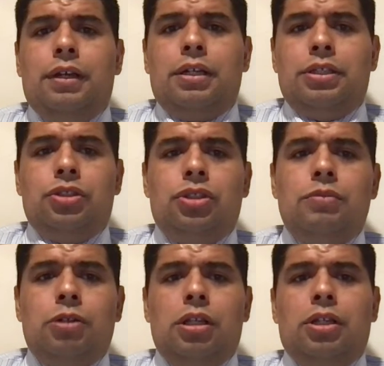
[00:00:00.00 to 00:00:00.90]

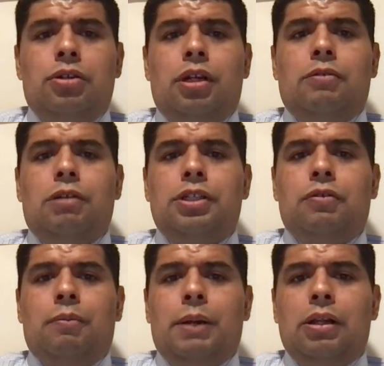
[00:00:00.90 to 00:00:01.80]
Consumer Electronic Right to
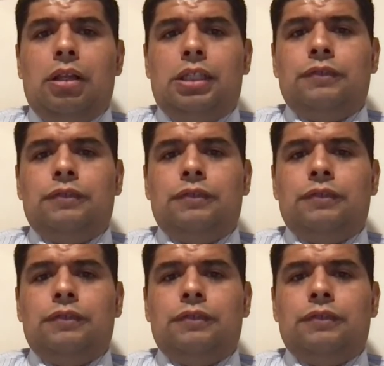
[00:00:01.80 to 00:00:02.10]
Repair Laws,